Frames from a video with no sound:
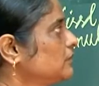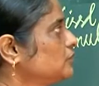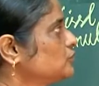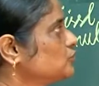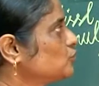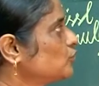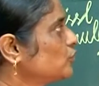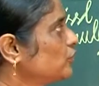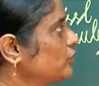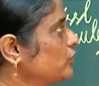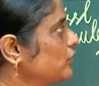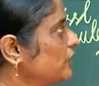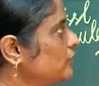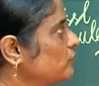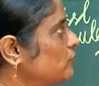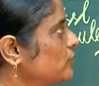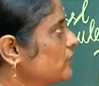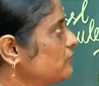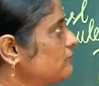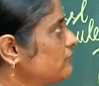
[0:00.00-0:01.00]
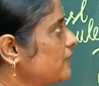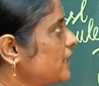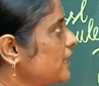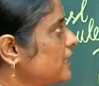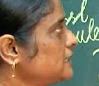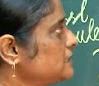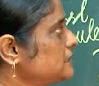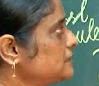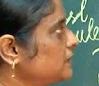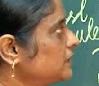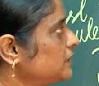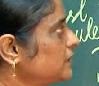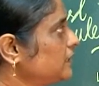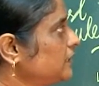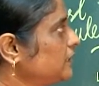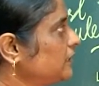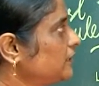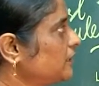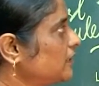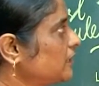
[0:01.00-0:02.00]
So, here you can find certain
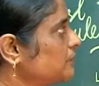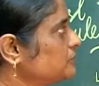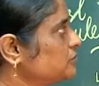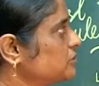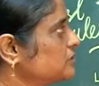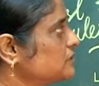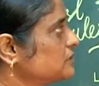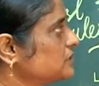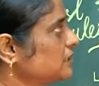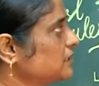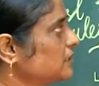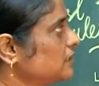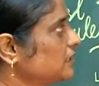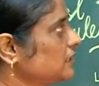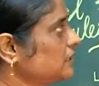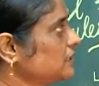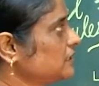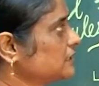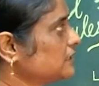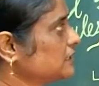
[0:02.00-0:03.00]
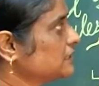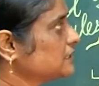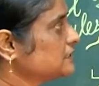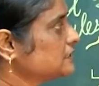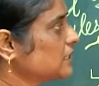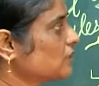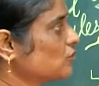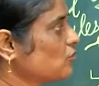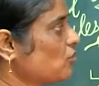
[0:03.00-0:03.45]
interruptions are there. These are